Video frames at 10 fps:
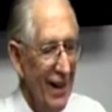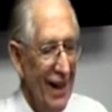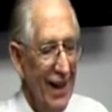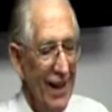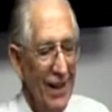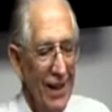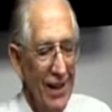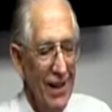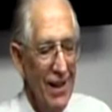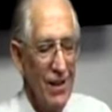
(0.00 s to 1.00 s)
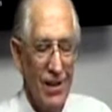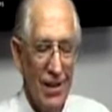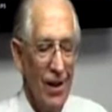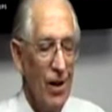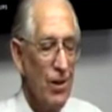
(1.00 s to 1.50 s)
And there's
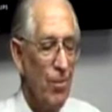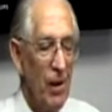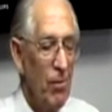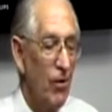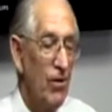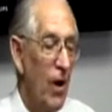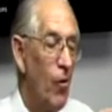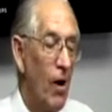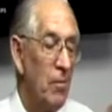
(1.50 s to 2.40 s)
lots of people who don't want